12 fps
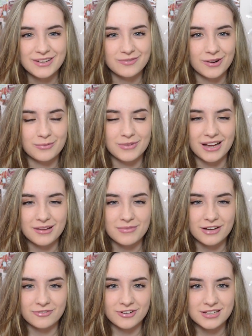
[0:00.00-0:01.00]
from like
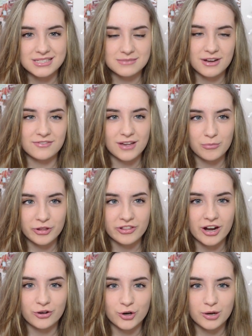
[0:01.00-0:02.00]
my friends and my family
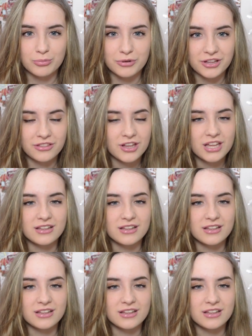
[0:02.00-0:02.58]
that I grew up with.